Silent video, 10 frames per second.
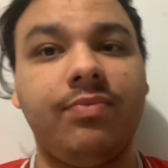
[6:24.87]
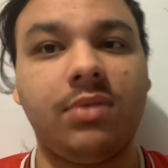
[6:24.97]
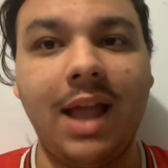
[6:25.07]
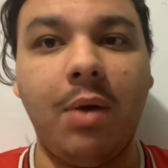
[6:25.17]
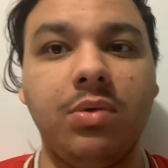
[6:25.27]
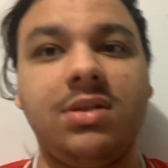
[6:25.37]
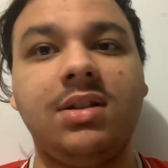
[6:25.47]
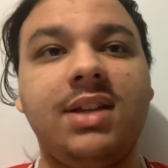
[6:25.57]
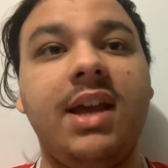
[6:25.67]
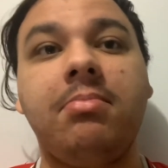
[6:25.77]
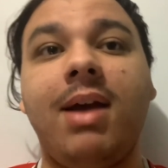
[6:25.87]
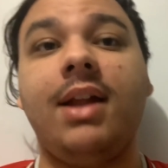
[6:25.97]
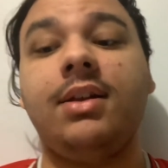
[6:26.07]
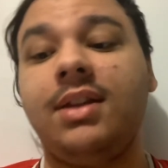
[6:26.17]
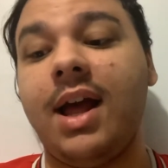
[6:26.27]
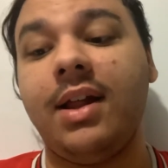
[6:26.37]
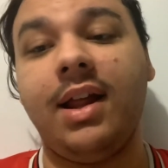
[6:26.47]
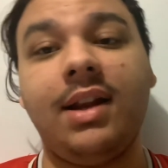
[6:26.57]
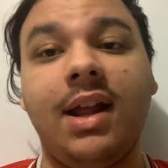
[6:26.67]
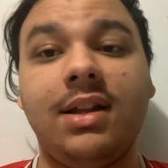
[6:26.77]
That was the team, man. That
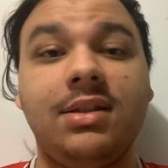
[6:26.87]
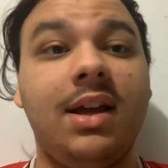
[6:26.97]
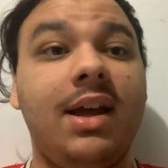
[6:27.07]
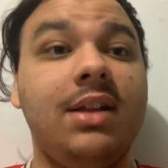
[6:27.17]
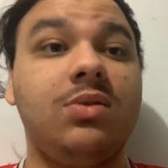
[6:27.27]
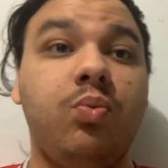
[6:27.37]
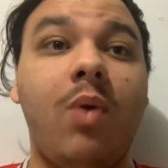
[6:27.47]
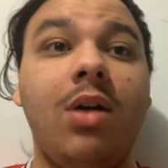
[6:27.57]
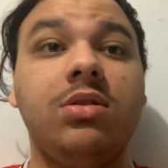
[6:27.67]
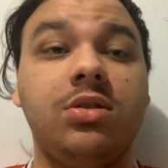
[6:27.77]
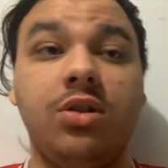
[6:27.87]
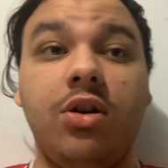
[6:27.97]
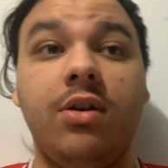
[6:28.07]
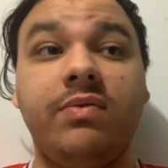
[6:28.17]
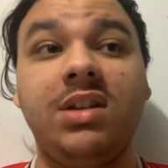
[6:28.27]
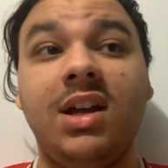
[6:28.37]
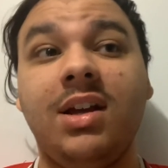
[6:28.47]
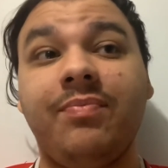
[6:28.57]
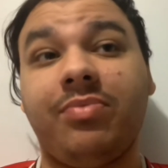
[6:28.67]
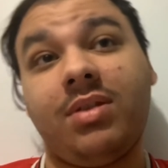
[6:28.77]
and it's well deserved.
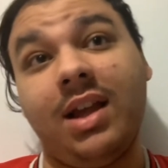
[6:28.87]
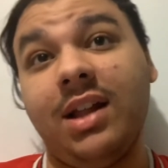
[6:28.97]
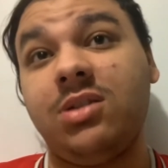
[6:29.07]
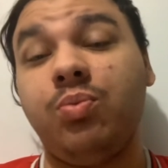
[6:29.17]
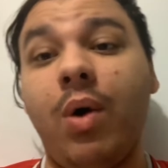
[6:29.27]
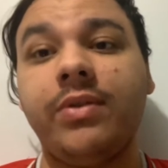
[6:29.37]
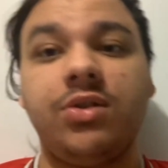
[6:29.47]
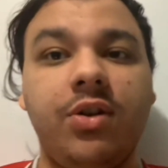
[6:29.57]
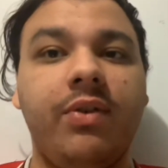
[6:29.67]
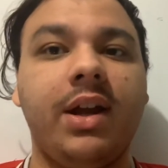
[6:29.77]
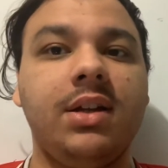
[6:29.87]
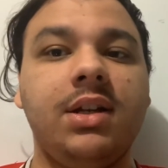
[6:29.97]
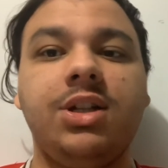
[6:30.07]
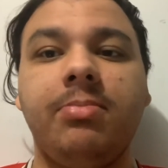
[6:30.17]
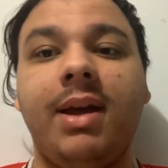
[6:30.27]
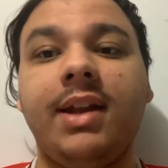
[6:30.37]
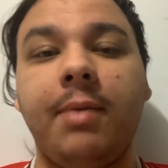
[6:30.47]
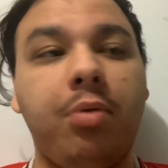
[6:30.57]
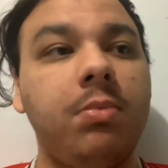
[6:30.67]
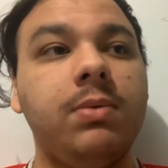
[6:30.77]
It's a well deserved recognition, man. They
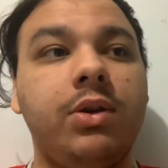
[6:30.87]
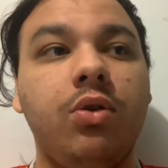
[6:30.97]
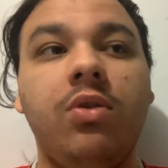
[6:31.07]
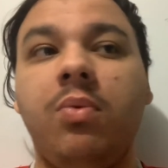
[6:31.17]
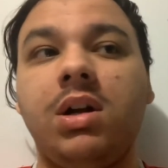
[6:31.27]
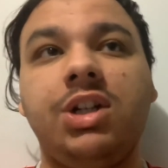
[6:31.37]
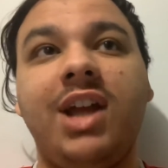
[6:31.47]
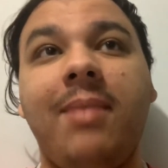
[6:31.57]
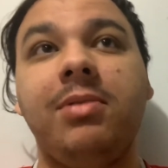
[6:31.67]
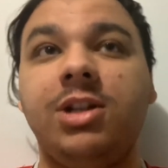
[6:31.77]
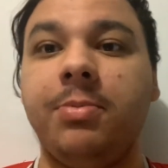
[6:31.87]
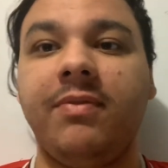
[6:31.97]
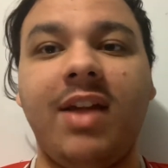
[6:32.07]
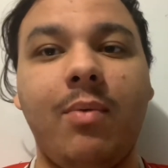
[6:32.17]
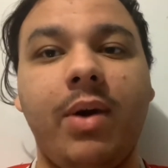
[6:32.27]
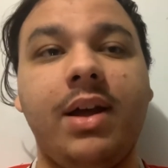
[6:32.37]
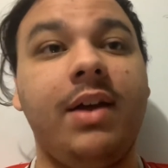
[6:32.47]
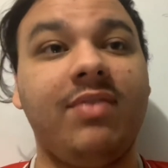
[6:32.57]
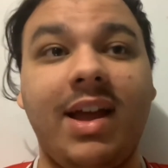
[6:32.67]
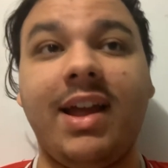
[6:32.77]
probably could have won a championship
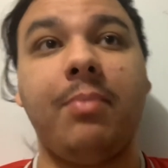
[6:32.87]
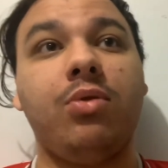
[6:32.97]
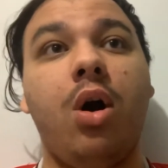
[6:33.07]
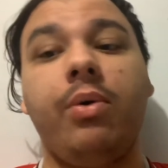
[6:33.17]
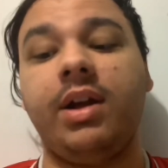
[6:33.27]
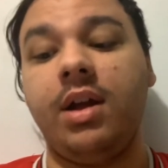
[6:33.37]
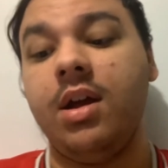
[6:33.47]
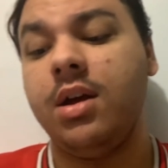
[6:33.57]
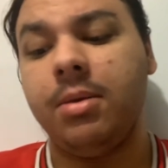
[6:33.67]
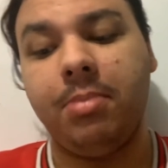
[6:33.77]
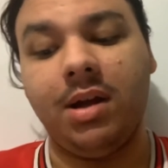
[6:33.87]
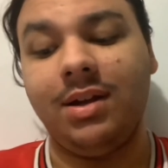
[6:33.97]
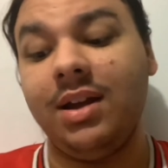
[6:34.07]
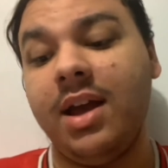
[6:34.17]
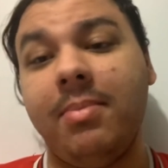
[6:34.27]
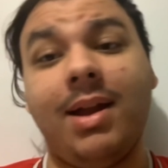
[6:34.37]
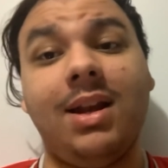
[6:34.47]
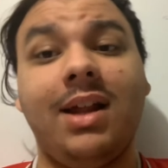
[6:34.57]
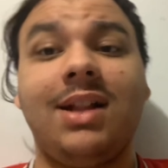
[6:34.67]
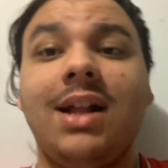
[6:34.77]
if they kept going. But yeah, man,
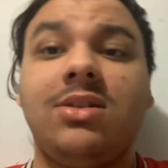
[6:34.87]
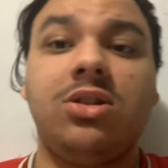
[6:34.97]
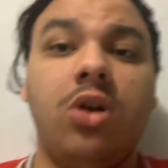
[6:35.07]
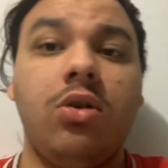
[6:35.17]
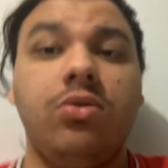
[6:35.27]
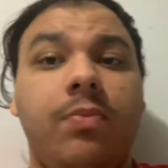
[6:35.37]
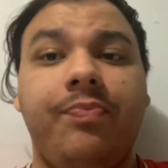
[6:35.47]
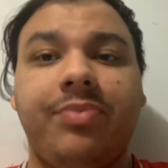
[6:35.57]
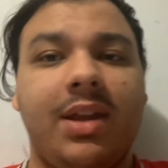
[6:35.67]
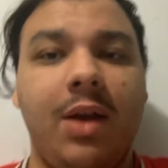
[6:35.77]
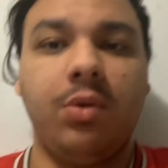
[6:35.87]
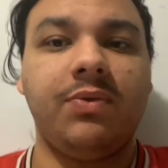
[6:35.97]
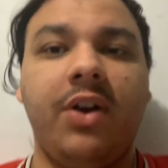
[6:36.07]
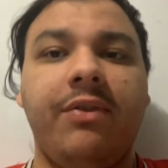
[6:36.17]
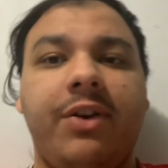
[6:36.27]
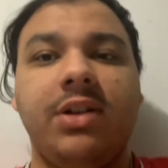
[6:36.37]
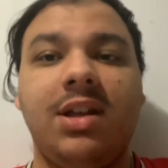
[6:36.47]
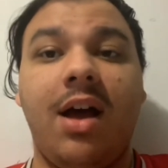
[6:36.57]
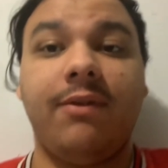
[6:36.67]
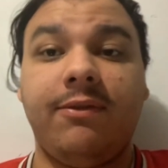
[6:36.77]
like that's so. It was very, very
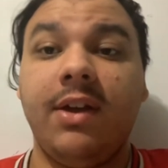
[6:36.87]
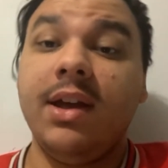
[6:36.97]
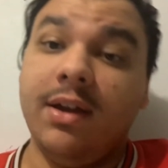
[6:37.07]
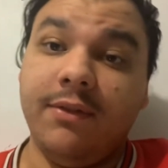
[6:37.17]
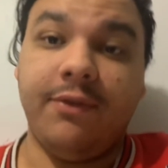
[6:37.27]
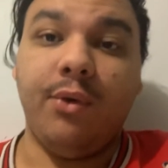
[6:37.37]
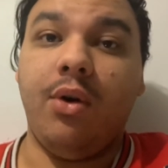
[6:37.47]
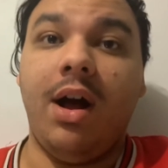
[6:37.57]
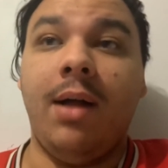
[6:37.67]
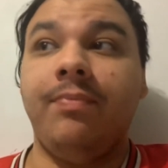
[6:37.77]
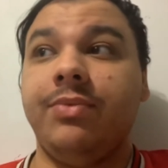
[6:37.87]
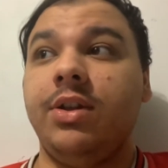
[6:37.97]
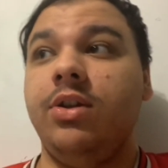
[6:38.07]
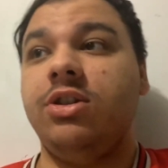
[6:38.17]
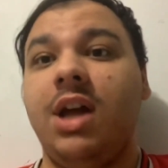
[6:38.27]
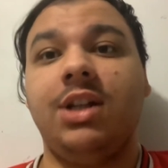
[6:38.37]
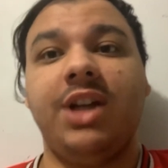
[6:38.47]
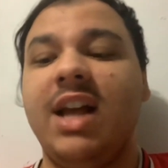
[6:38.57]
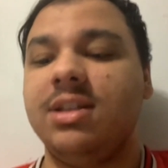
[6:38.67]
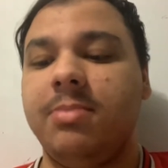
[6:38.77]
tough for the Utah
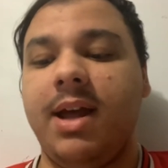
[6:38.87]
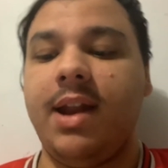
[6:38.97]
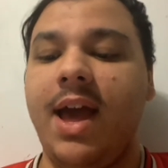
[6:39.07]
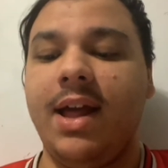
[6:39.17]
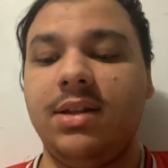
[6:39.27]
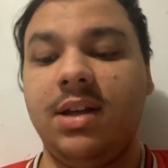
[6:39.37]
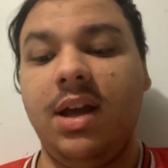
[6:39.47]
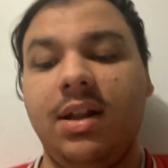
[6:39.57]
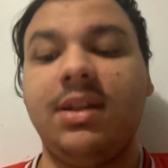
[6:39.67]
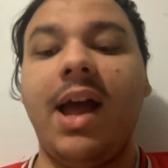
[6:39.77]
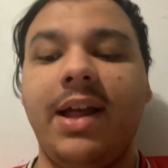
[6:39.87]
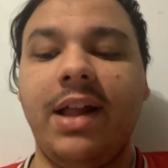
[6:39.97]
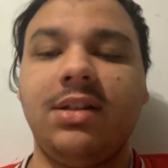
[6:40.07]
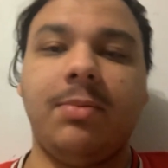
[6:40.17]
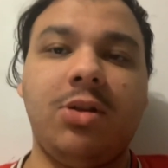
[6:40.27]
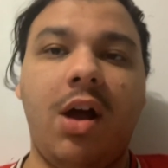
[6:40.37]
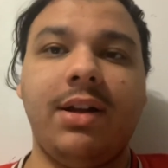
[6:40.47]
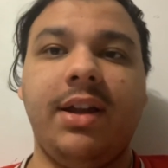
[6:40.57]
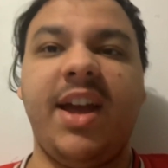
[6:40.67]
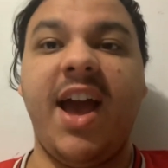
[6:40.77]
Jazz, man. And they ended up tying
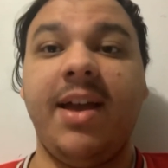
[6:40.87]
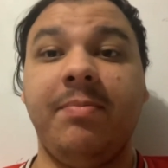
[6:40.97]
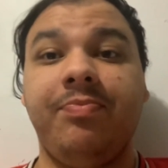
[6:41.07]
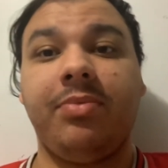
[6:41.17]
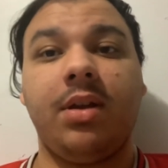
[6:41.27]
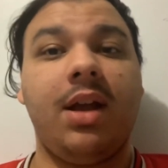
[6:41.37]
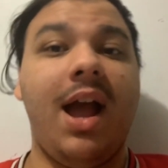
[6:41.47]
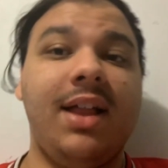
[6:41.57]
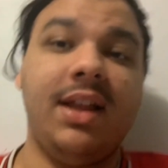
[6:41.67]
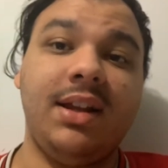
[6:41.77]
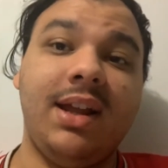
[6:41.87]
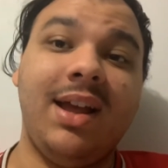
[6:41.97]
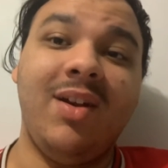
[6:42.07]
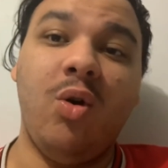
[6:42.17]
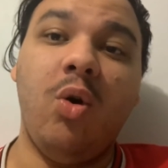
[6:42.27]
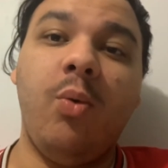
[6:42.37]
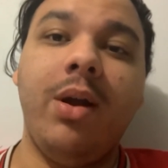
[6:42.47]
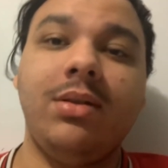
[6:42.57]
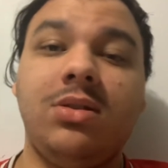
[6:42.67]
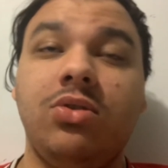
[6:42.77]
the game. And then it all
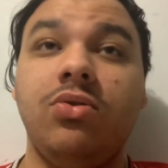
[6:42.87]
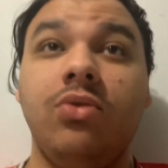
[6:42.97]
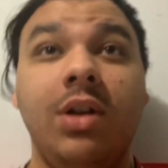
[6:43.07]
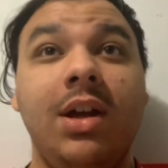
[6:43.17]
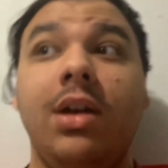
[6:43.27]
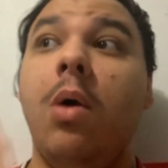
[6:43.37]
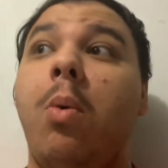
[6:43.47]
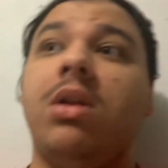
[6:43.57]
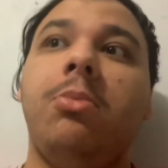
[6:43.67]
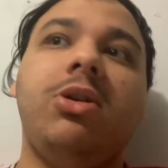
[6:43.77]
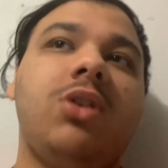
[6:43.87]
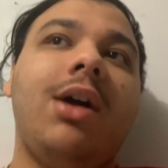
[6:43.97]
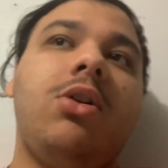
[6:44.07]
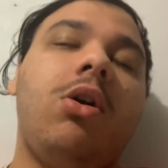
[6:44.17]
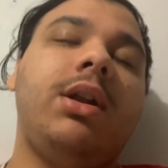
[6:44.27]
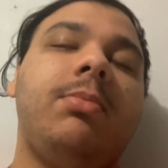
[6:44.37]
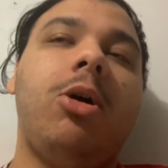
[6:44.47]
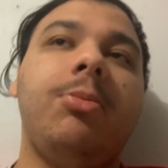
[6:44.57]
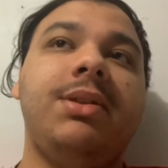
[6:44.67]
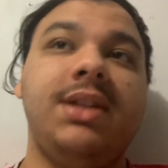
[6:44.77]
went to one of the most iconic
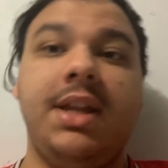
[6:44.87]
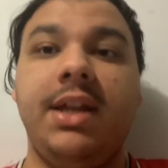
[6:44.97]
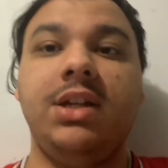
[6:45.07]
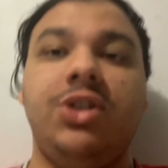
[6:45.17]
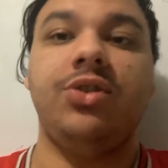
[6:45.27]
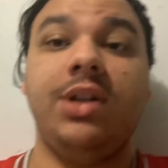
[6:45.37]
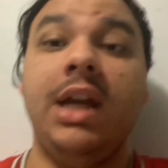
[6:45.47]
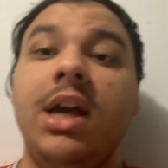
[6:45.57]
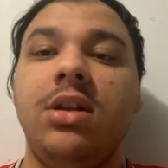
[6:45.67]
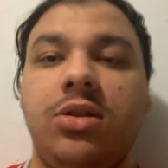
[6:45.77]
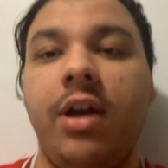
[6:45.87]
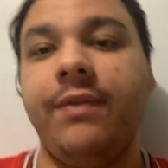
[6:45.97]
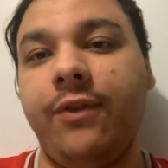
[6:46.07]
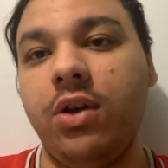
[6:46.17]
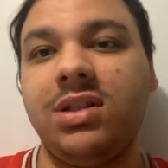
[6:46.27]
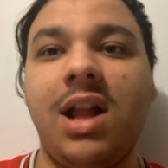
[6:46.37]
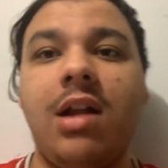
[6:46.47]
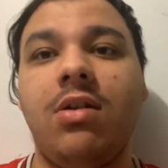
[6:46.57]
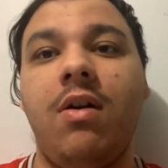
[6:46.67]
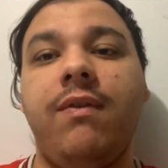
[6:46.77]
moments in history. So it first
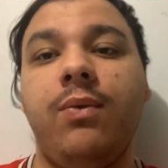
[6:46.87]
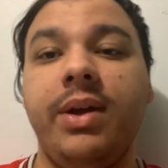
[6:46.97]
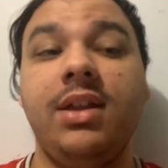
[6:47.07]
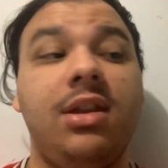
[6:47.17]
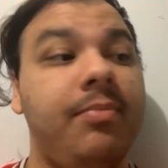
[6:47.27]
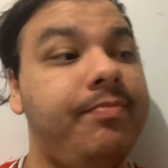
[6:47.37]
started off with